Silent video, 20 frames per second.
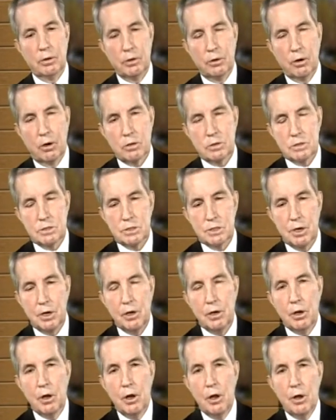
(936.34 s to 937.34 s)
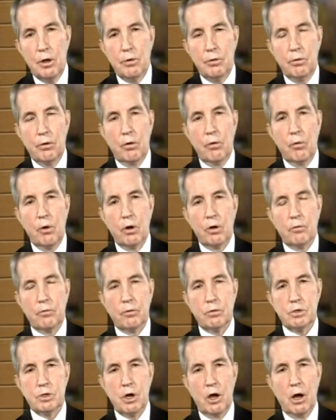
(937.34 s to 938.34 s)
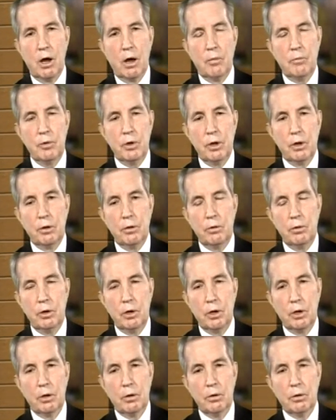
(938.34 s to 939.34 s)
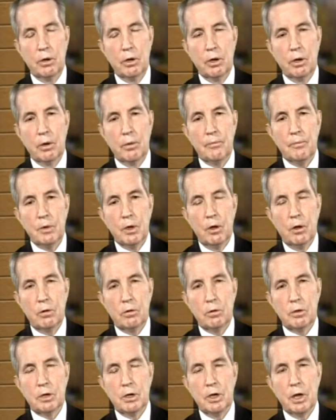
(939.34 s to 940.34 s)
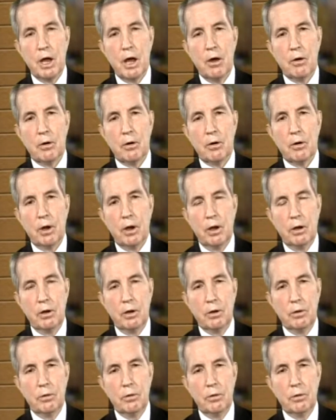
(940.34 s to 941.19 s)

Carson City do a wonderful job in looking out at